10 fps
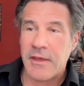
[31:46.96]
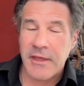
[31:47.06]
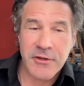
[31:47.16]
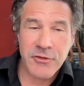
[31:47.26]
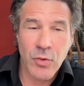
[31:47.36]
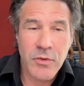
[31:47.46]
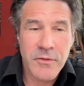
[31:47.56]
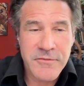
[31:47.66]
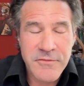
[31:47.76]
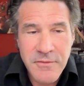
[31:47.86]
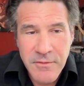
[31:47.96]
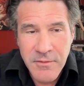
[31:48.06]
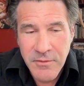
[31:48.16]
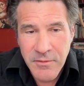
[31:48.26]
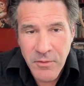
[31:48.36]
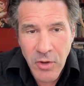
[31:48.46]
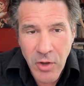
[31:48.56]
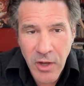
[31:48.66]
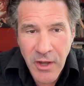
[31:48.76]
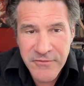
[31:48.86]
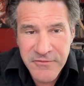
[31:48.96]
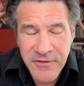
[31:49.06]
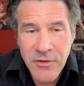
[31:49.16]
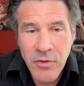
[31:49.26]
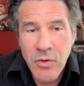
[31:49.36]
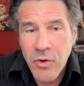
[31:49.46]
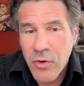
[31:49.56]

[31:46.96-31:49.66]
It ignores a single